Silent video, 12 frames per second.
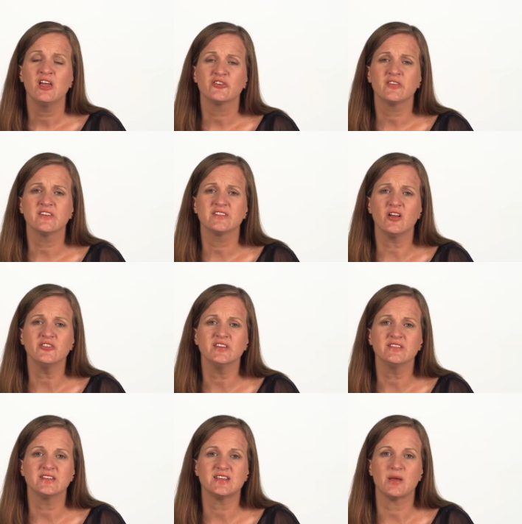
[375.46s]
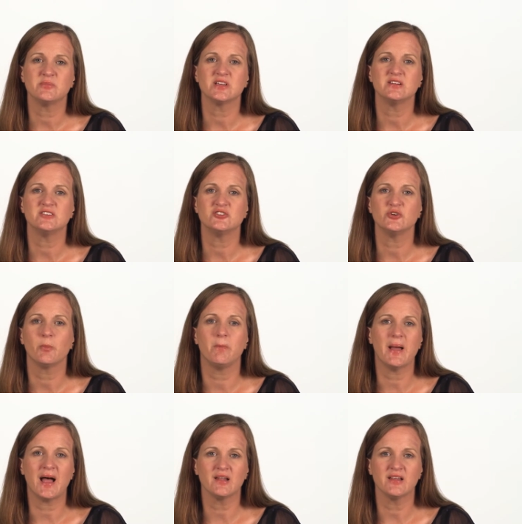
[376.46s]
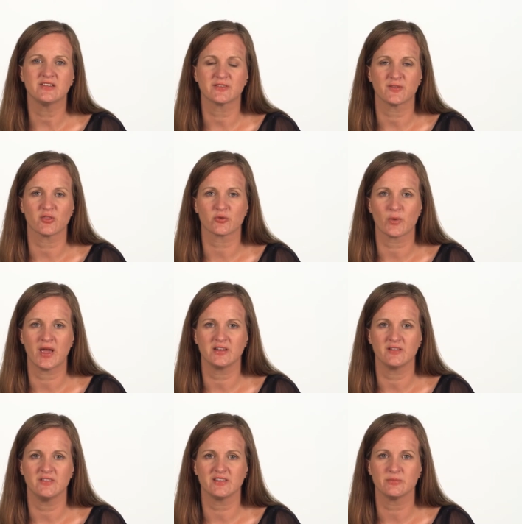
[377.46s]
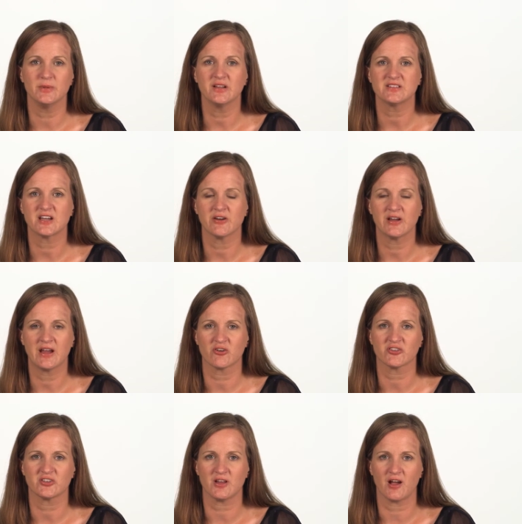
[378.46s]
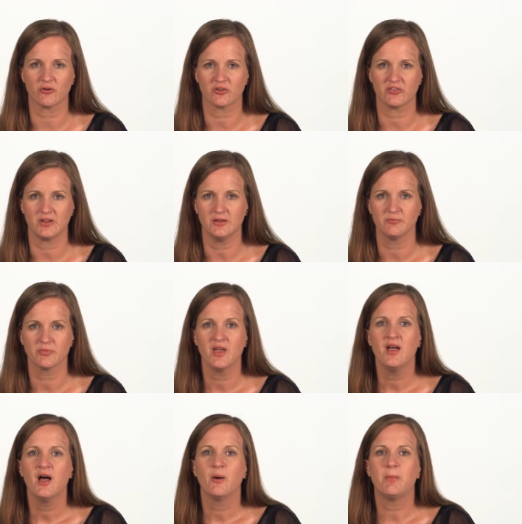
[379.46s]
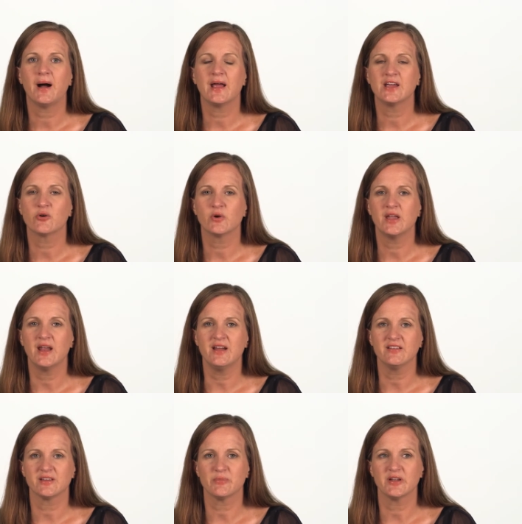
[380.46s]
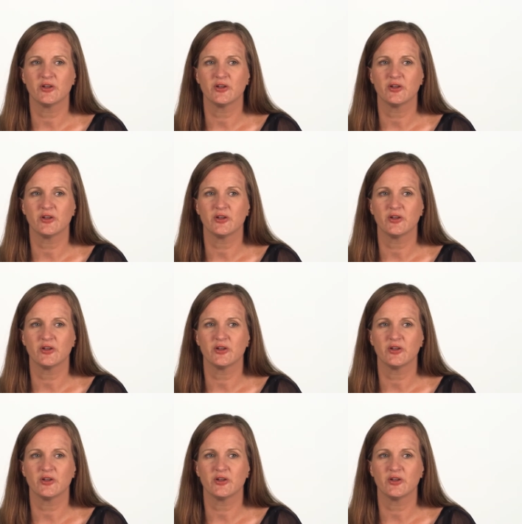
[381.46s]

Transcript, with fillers: So the sultans attempted to balance the threat of this military aristocracy by creating something